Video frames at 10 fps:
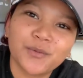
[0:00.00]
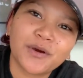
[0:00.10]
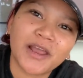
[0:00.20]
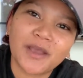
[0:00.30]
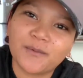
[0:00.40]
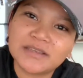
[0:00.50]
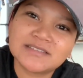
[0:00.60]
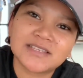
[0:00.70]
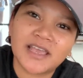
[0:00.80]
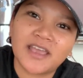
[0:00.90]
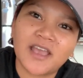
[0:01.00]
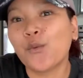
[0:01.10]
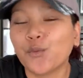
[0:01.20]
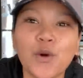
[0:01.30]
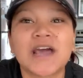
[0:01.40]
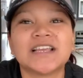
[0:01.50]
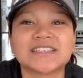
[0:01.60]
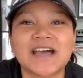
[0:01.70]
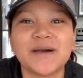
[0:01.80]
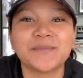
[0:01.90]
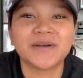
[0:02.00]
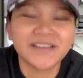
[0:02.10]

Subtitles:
what I always say, what is up?